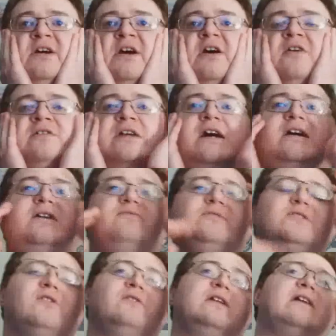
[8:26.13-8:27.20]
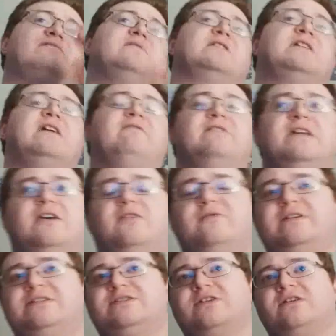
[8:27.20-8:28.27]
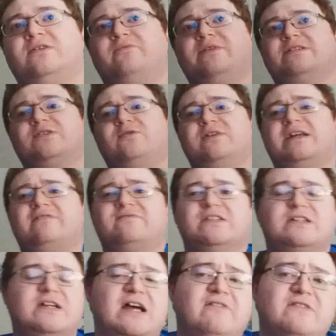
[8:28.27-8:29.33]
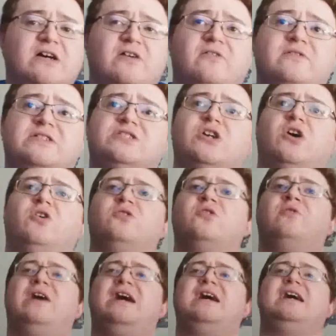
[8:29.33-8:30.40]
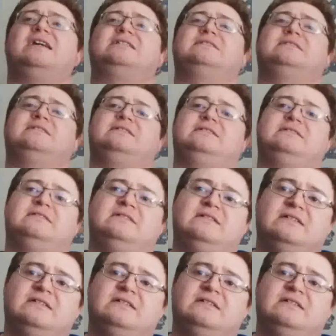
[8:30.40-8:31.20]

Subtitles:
Oh, yeah, he was going after Kevin Owens. Solo was going after Kevin Owens. Total accident.